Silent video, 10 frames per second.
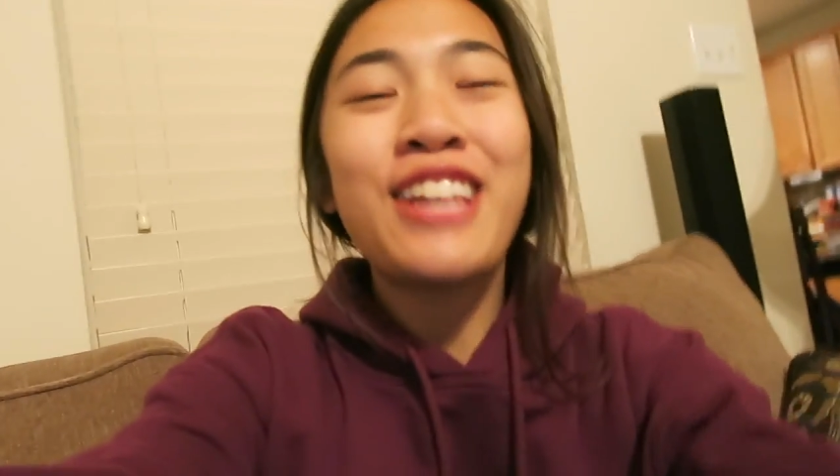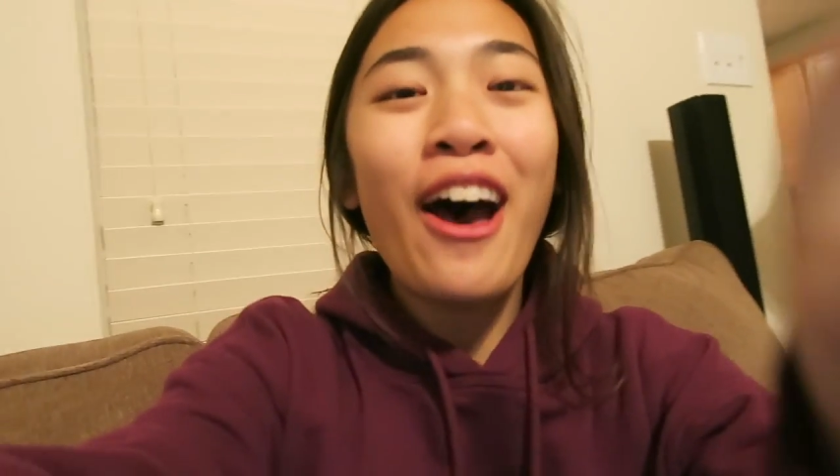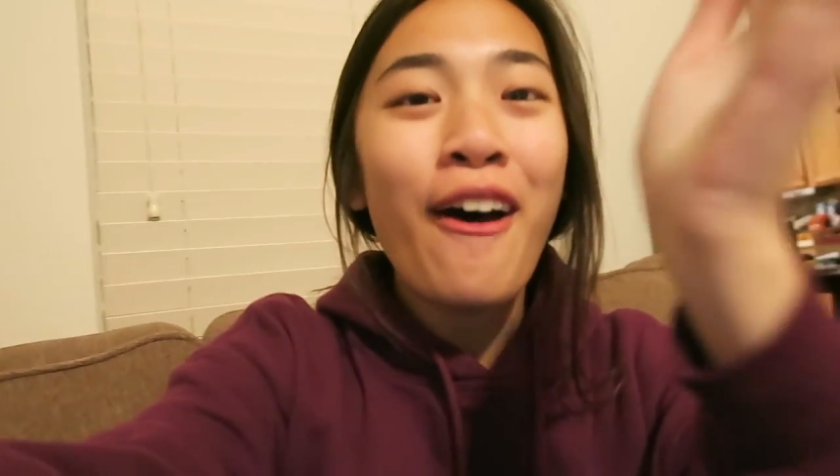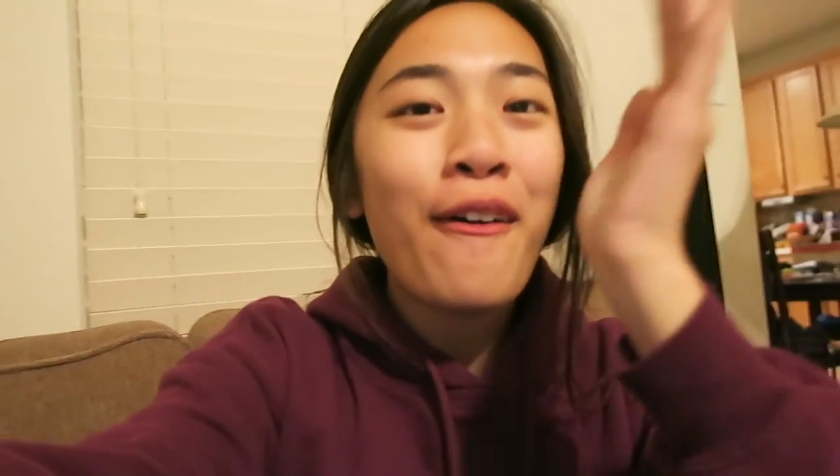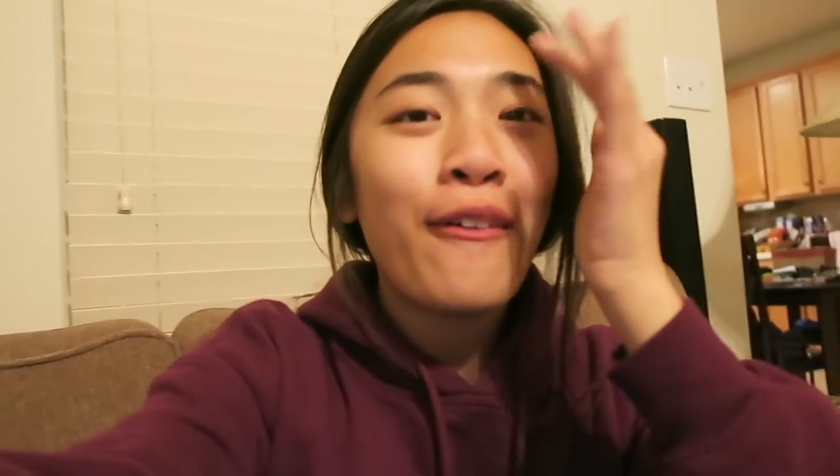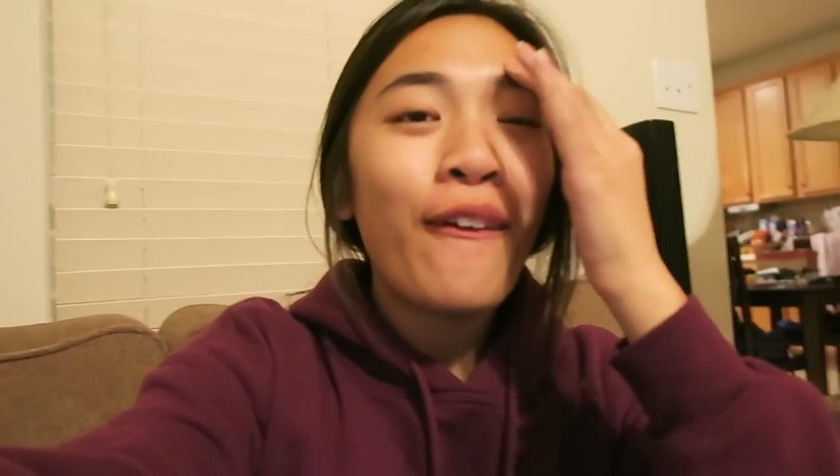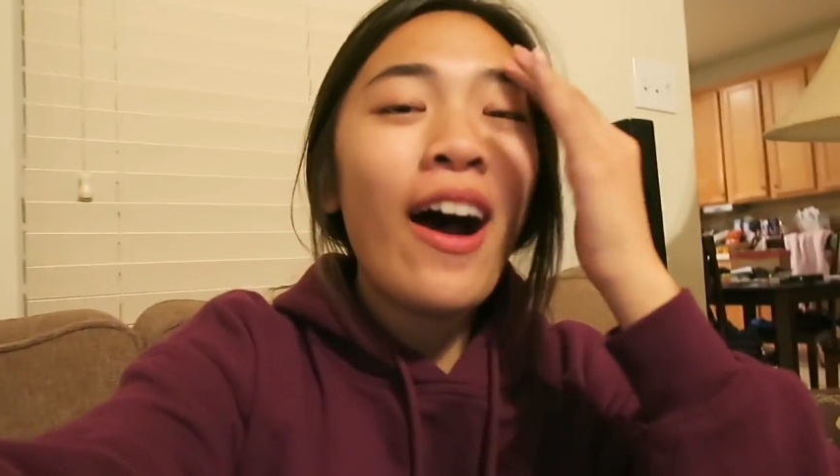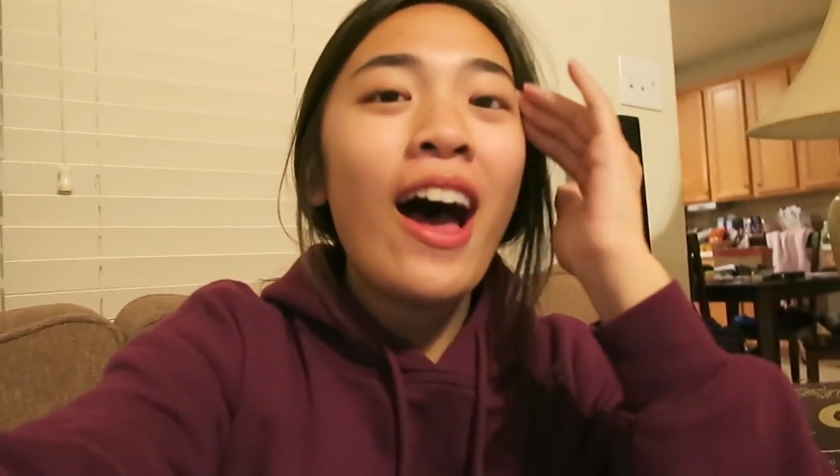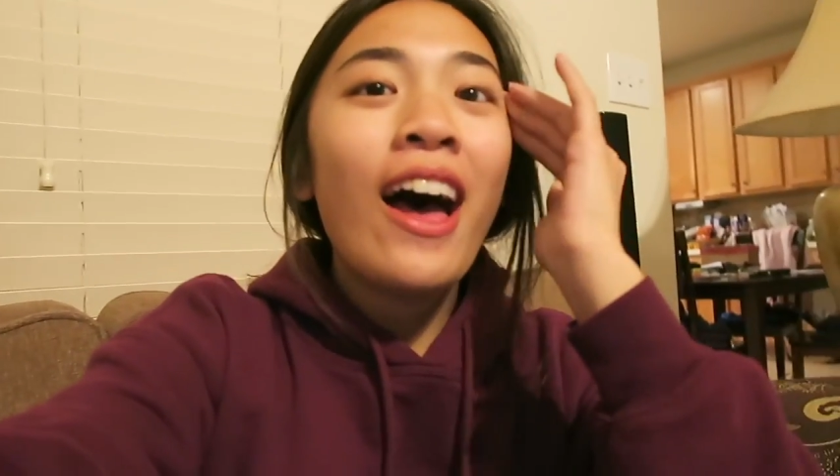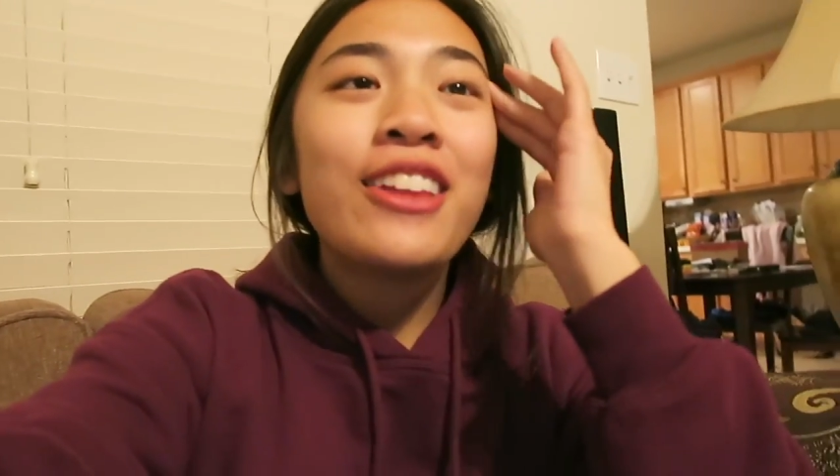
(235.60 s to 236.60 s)
so
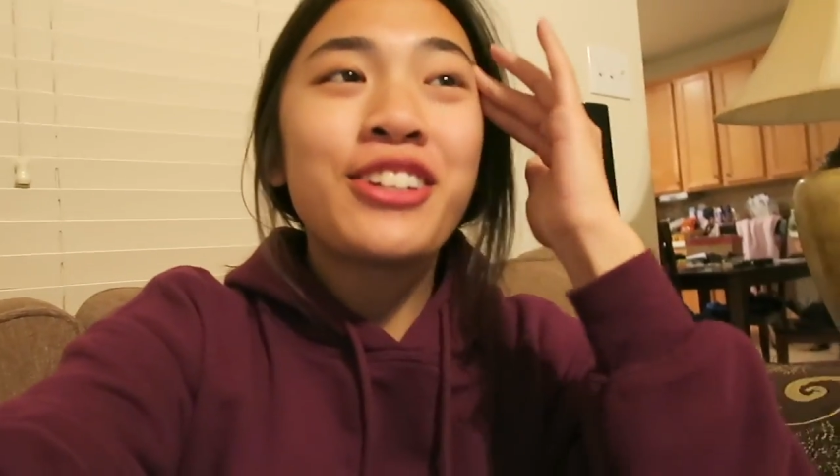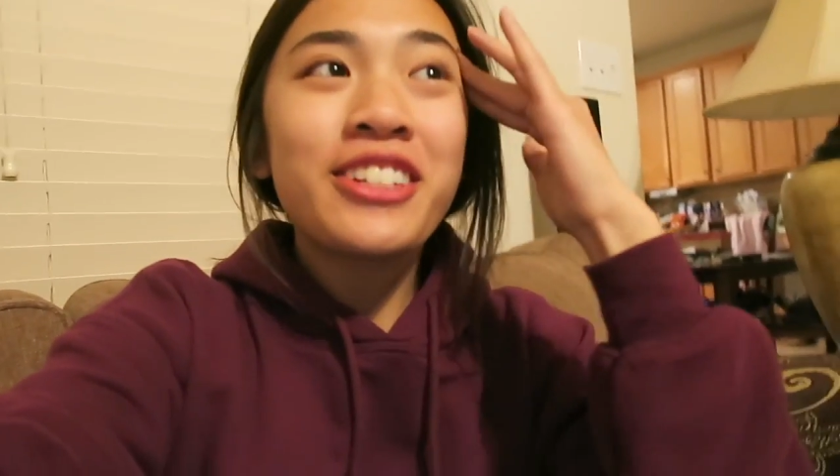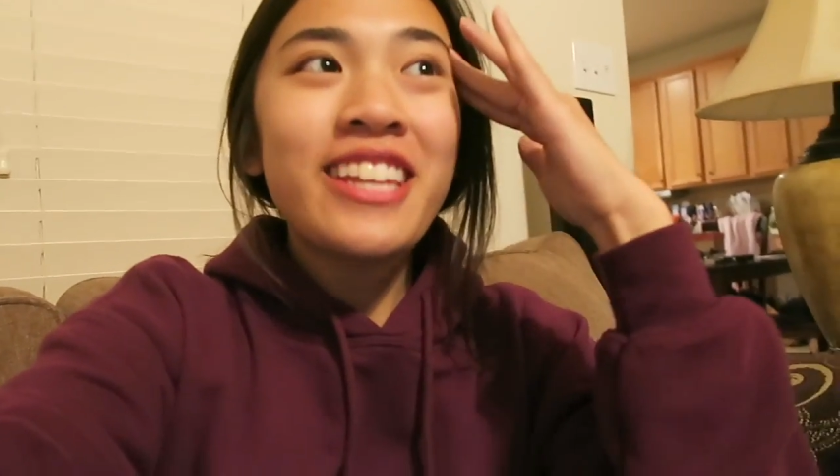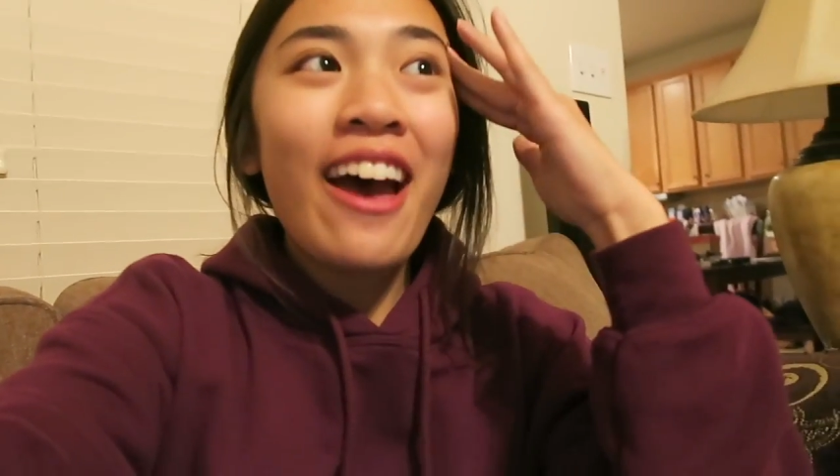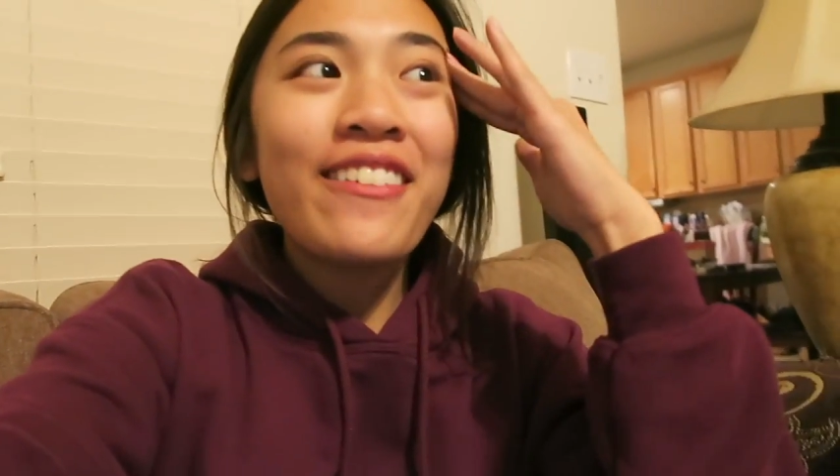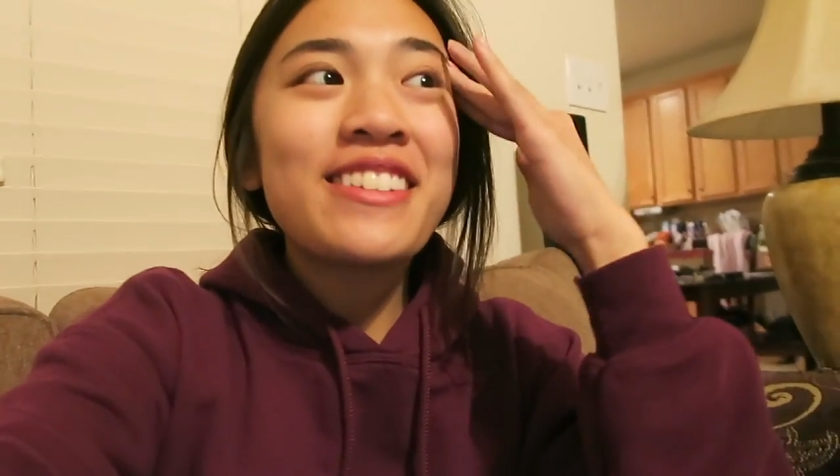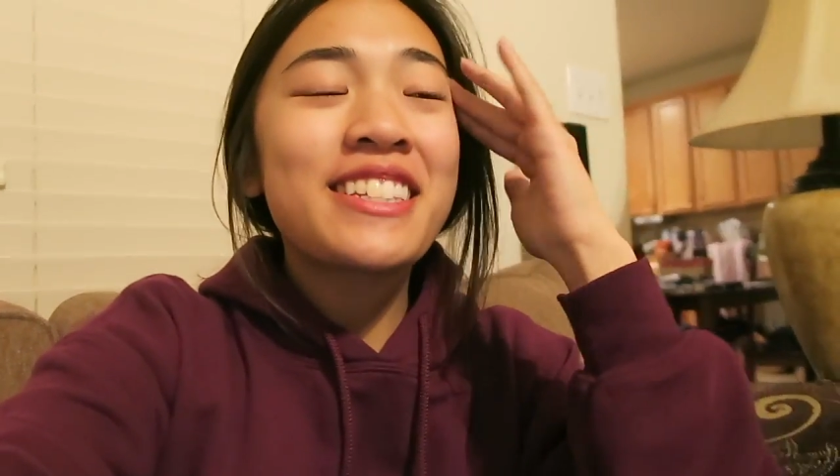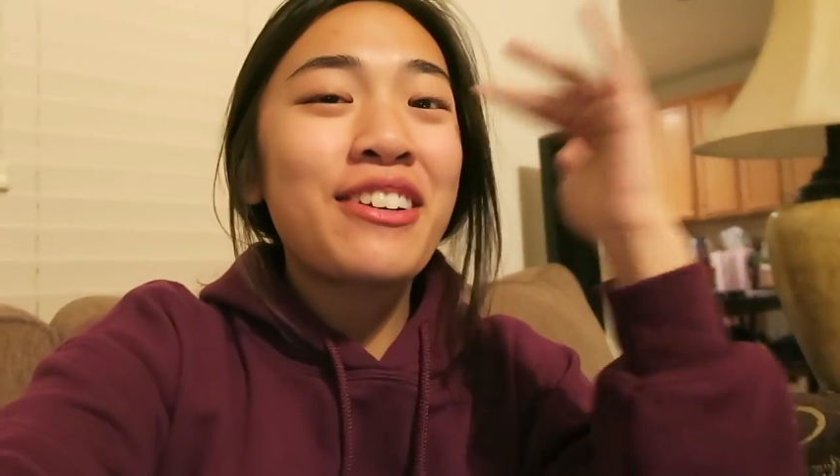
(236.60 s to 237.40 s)
turns out it's